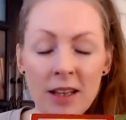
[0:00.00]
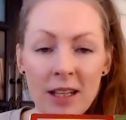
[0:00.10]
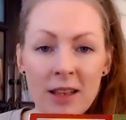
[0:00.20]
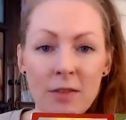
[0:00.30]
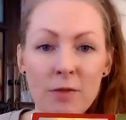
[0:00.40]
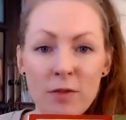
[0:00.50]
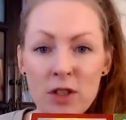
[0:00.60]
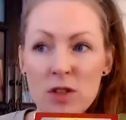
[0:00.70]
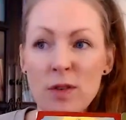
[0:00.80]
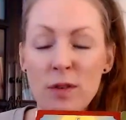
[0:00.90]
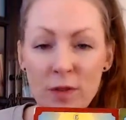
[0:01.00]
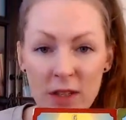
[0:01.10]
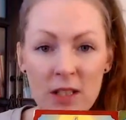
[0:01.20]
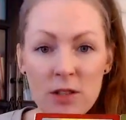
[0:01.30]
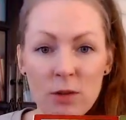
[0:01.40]
like it just
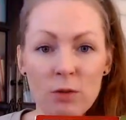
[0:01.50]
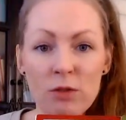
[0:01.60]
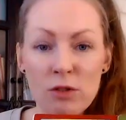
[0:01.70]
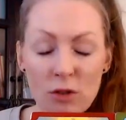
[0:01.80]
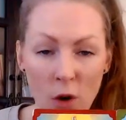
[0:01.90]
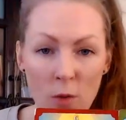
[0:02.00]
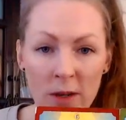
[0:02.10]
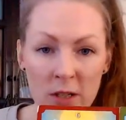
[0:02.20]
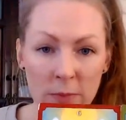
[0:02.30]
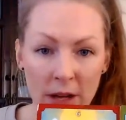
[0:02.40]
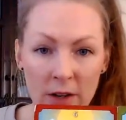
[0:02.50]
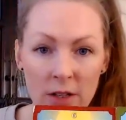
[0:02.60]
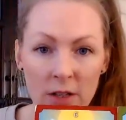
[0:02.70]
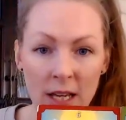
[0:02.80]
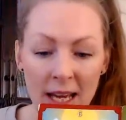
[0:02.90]
fits you so much better.